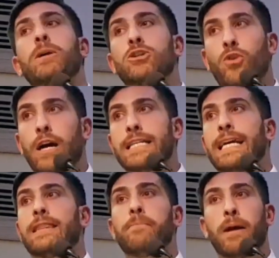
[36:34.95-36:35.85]
They're
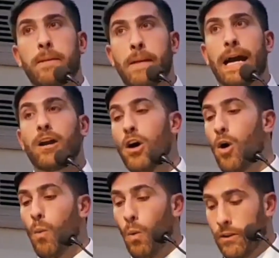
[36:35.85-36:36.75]
trying to get the money back
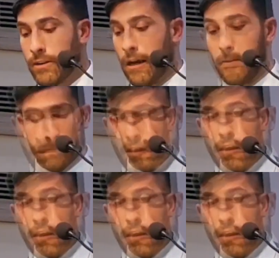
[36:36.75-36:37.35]
one time.